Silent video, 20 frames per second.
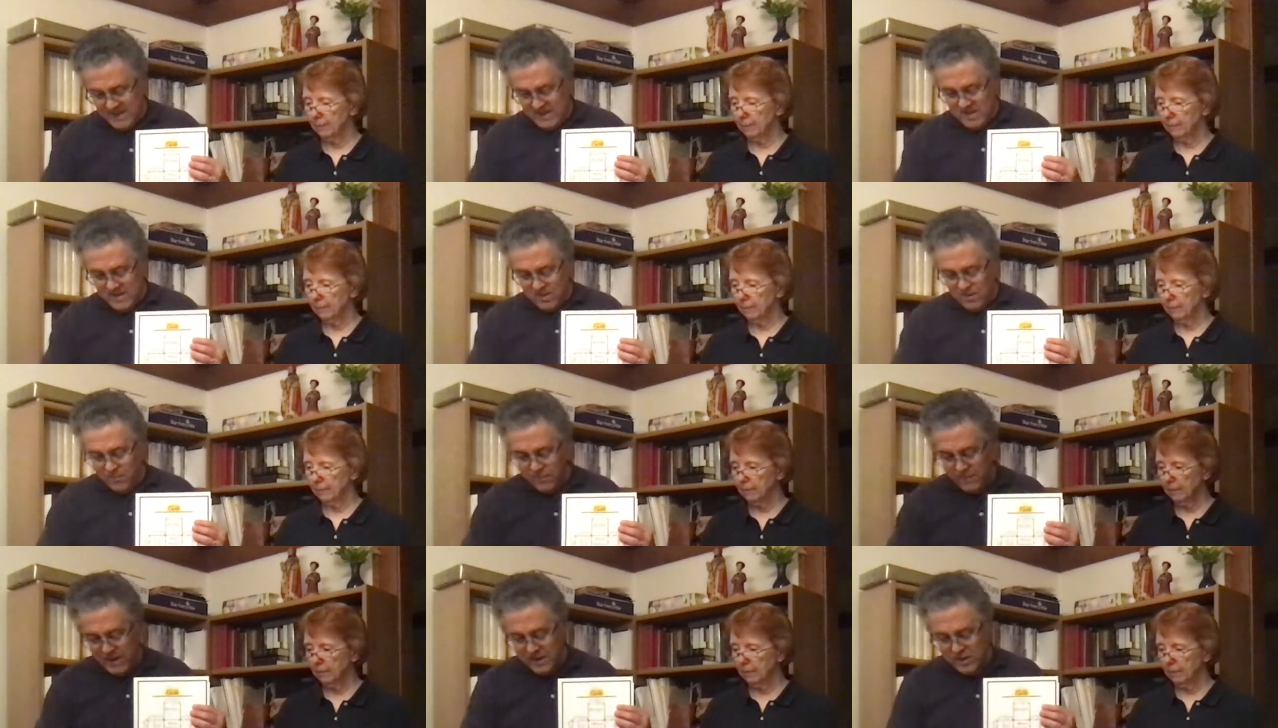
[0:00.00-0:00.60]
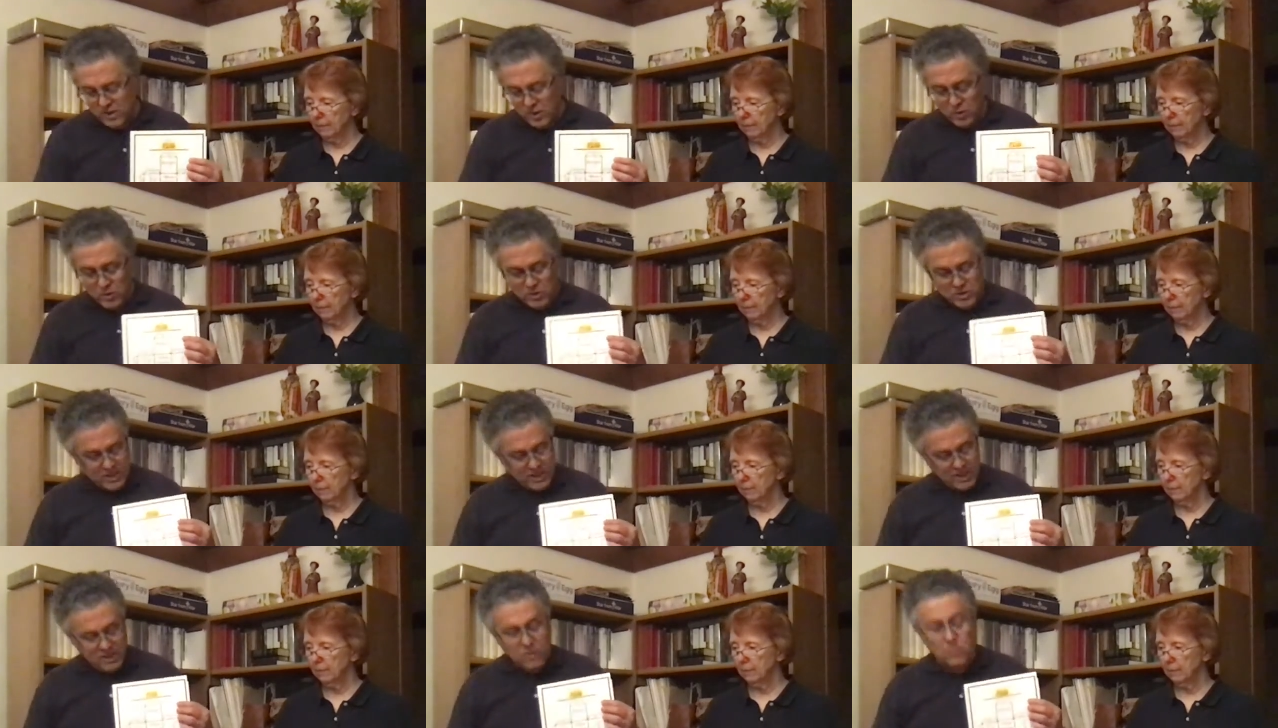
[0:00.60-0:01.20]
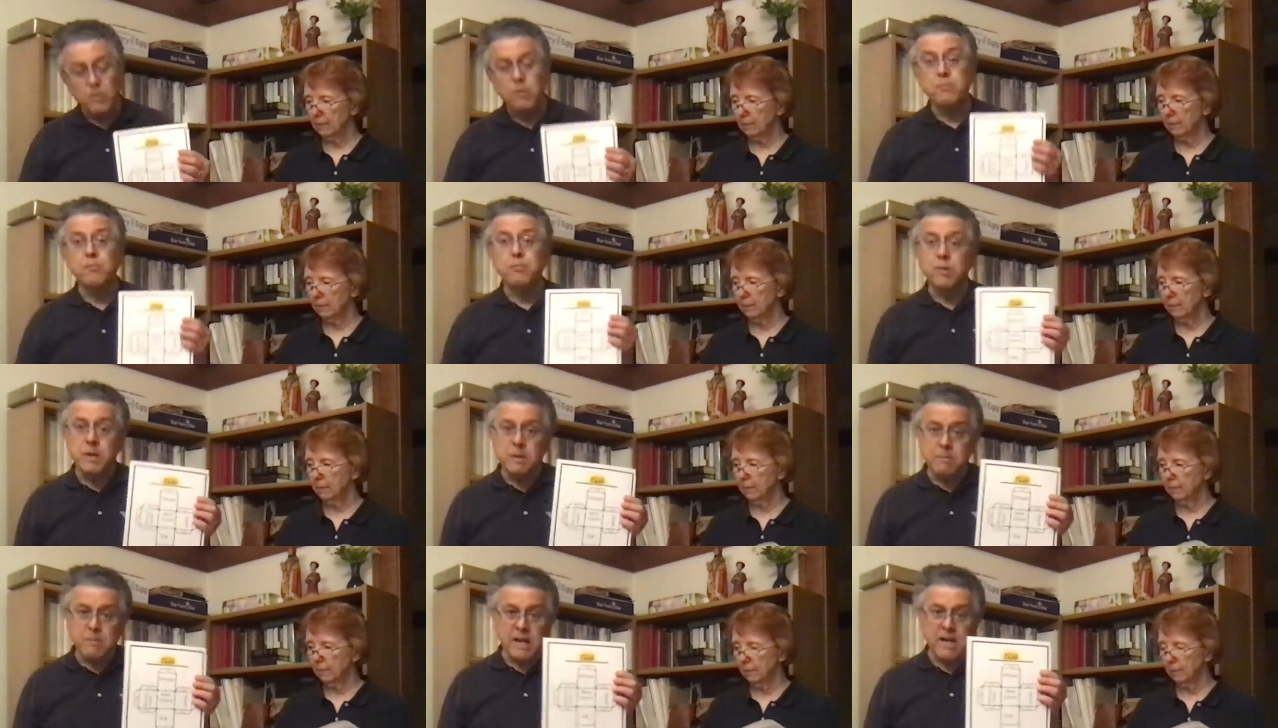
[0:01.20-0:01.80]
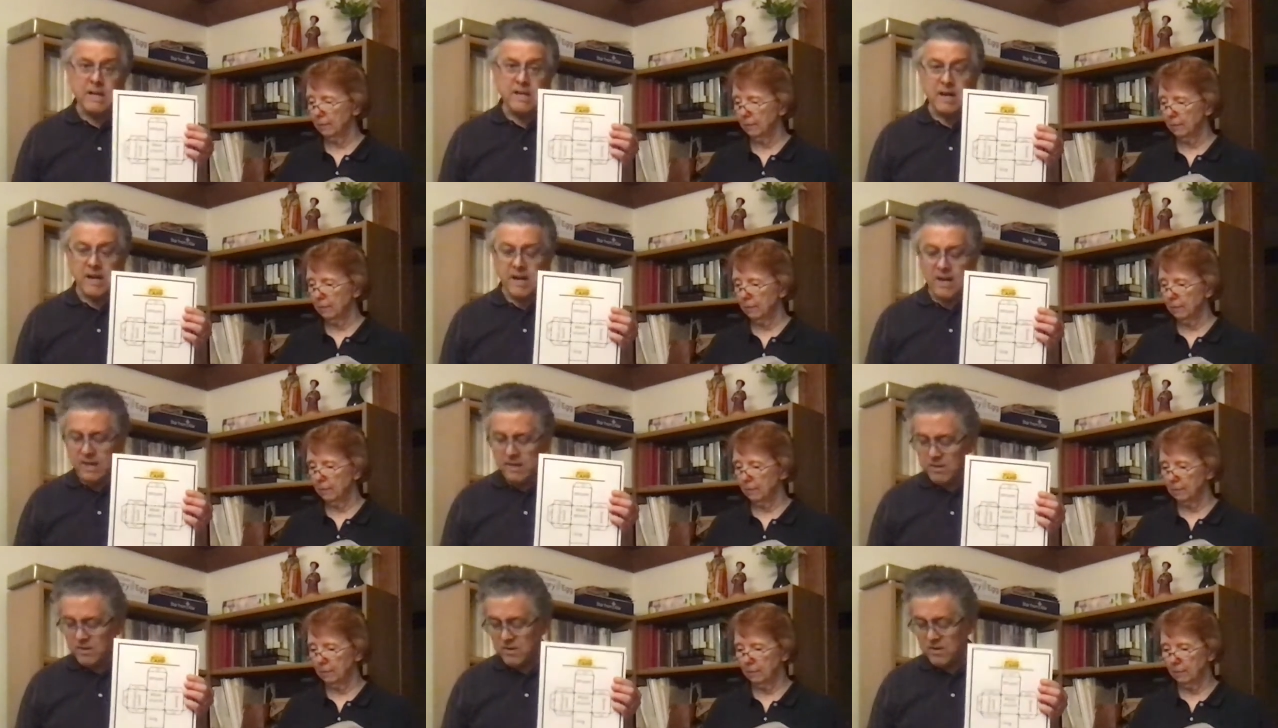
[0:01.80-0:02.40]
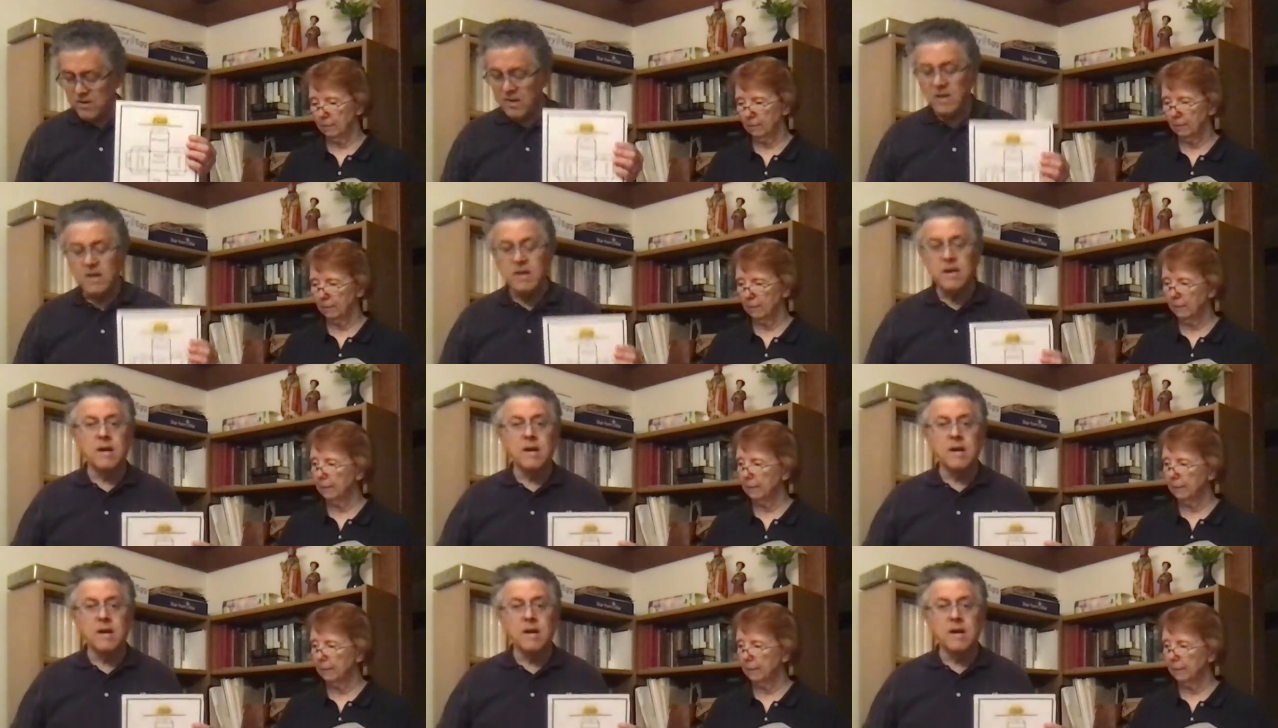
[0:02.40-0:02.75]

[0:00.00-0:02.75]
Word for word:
Speaker 1: You'll find two sheets with pre-made dice